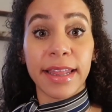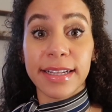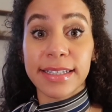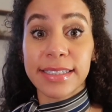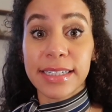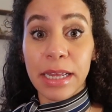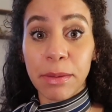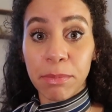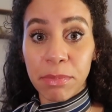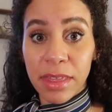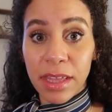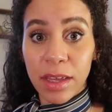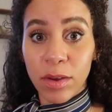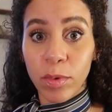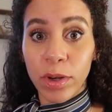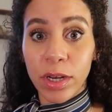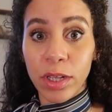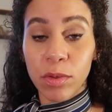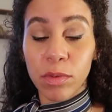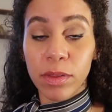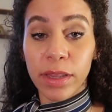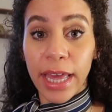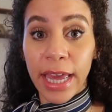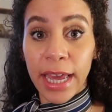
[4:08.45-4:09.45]
the same thing when
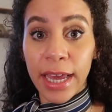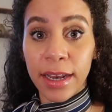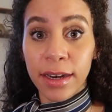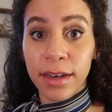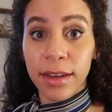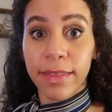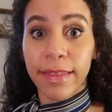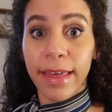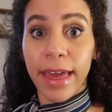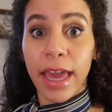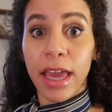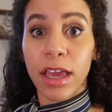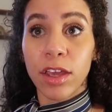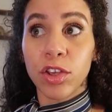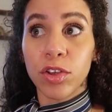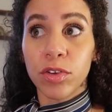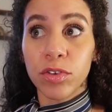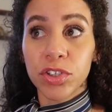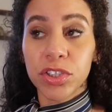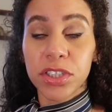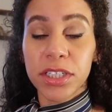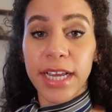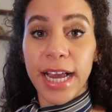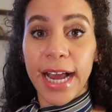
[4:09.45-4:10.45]
you land, they
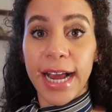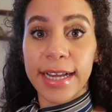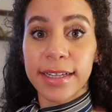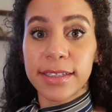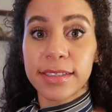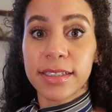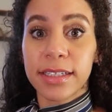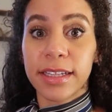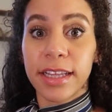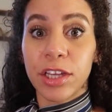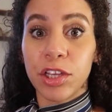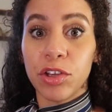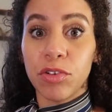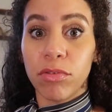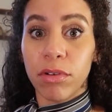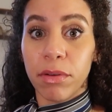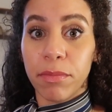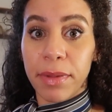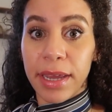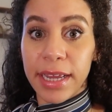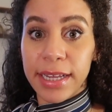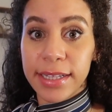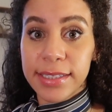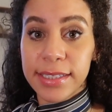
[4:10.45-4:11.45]
usually ask that you
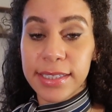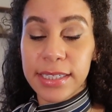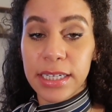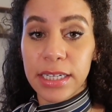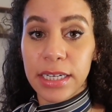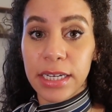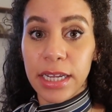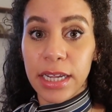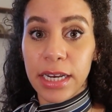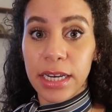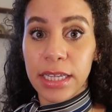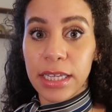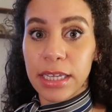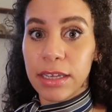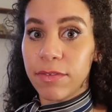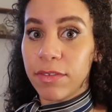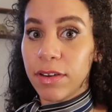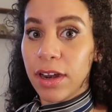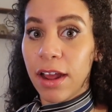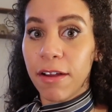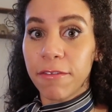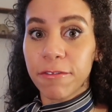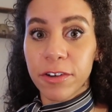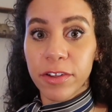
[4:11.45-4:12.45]
remain seated
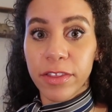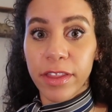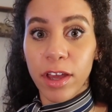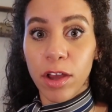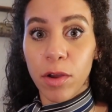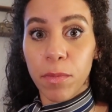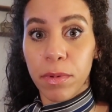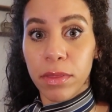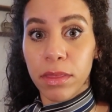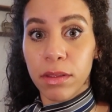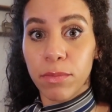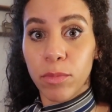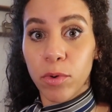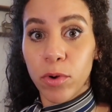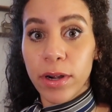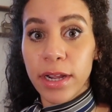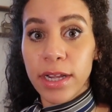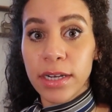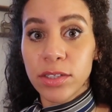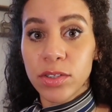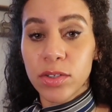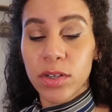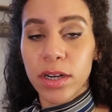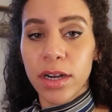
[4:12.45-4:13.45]
even after they open the
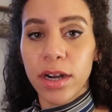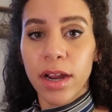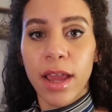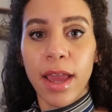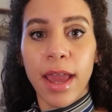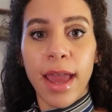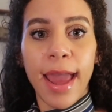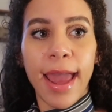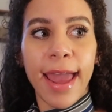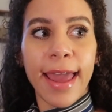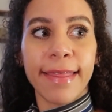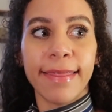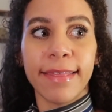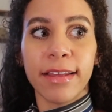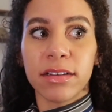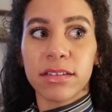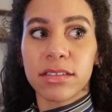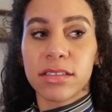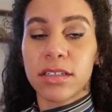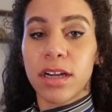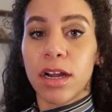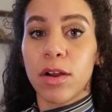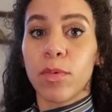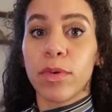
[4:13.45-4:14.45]
boarding door, and they'll
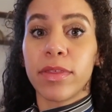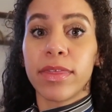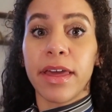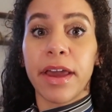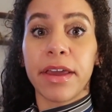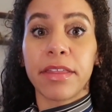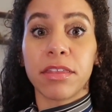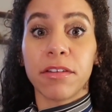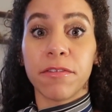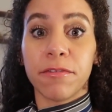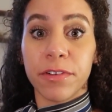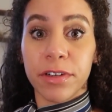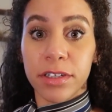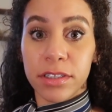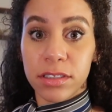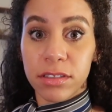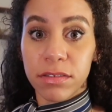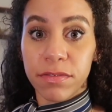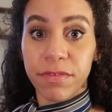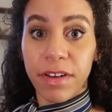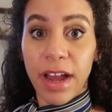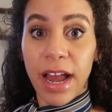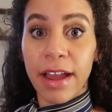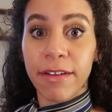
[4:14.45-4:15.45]
start with like the first
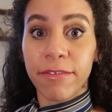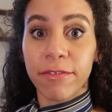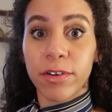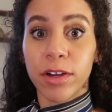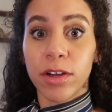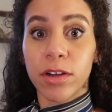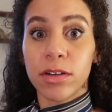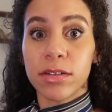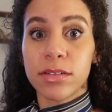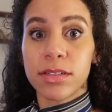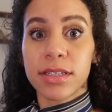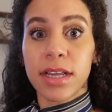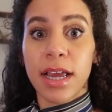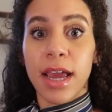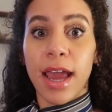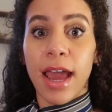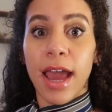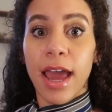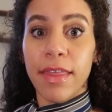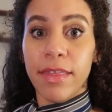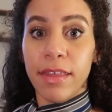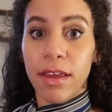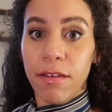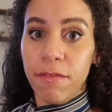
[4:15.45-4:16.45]
5 rows
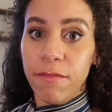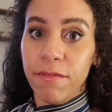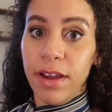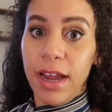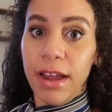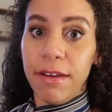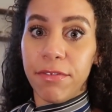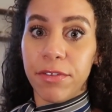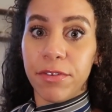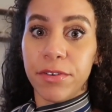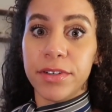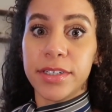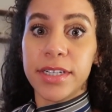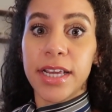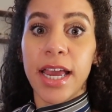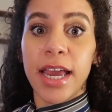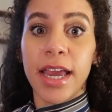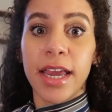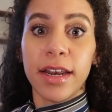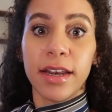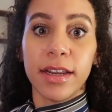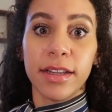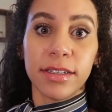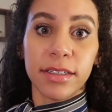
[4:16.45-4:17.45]
and then 5 through
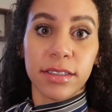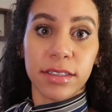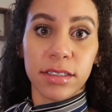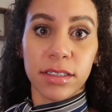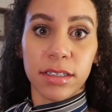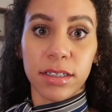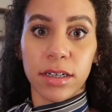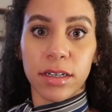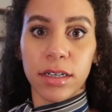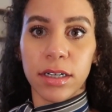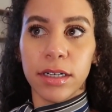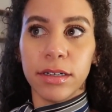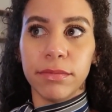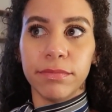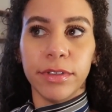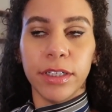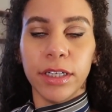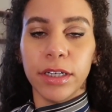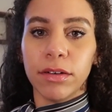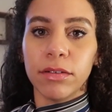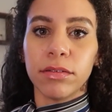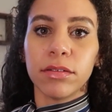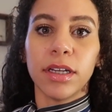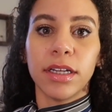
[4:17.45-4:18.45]
10, or you
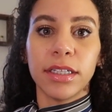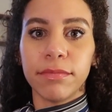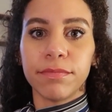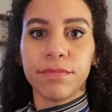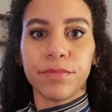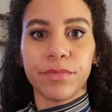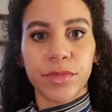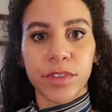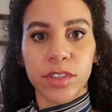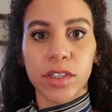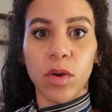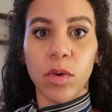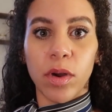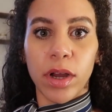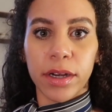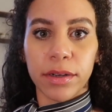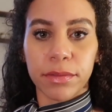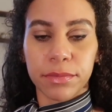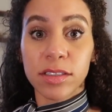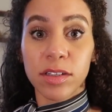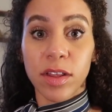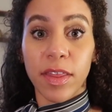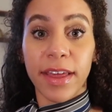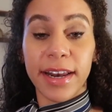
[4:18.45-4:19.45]
know, so
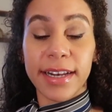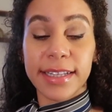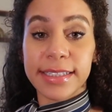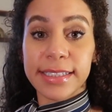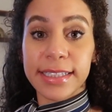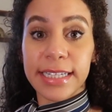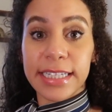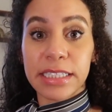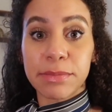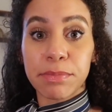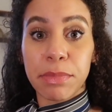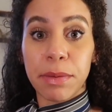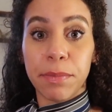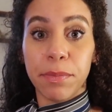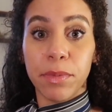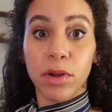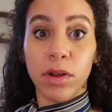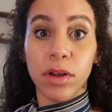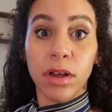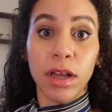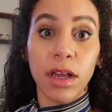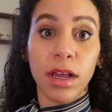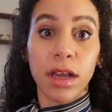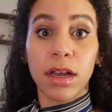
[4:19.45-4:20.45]
on, so that it's less
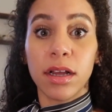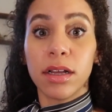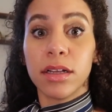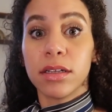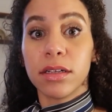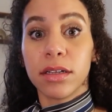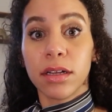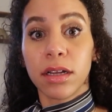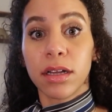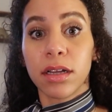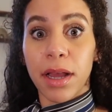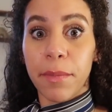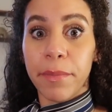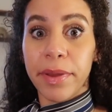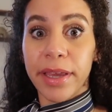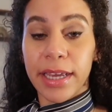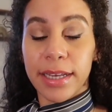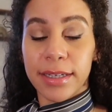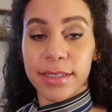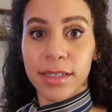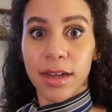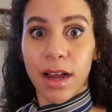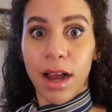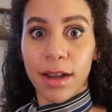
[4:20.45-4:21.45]
people coming
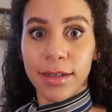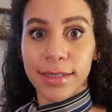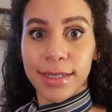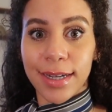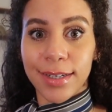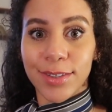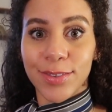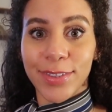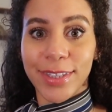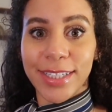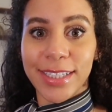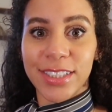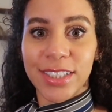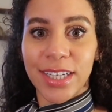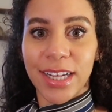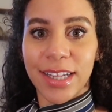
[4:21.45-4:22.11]
into contact with each